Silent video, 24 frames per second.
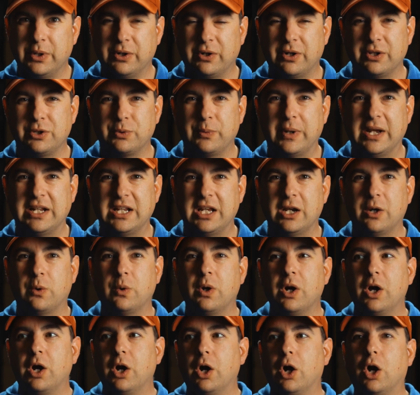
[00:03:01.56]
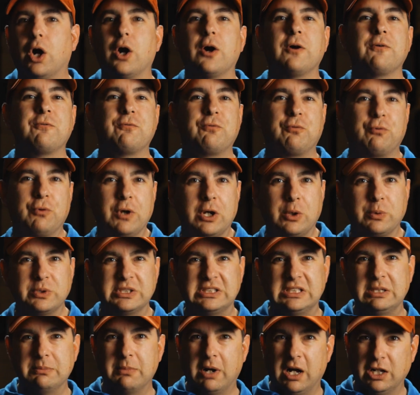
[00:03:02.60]
hear on the radio are
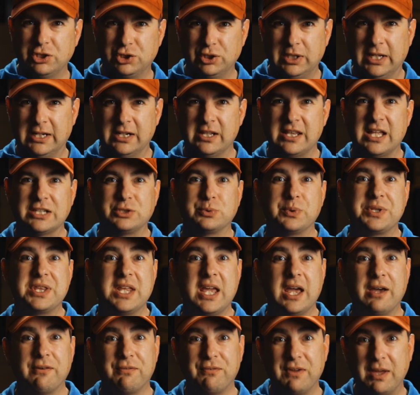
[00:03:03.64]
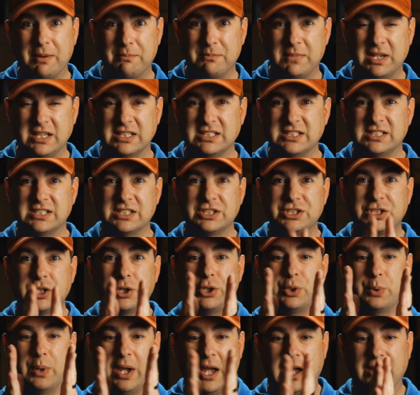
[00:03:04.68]
frequency modulated. That's what the FM means. So
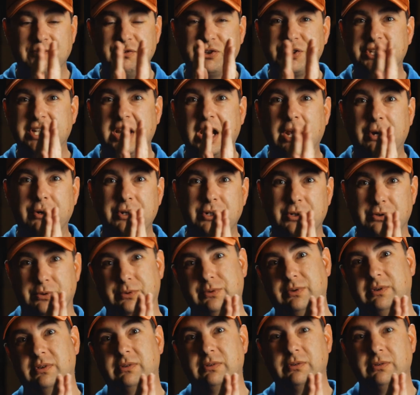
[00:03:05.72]
you have your carrier